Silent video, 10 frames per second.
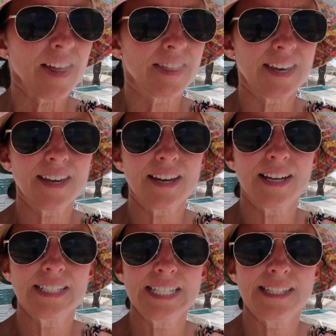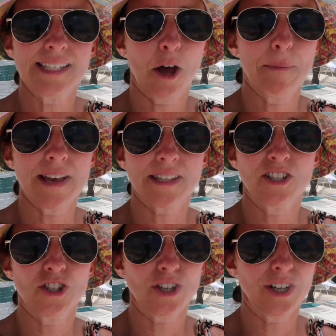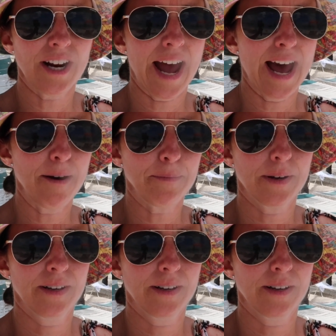the DCL Messenger app,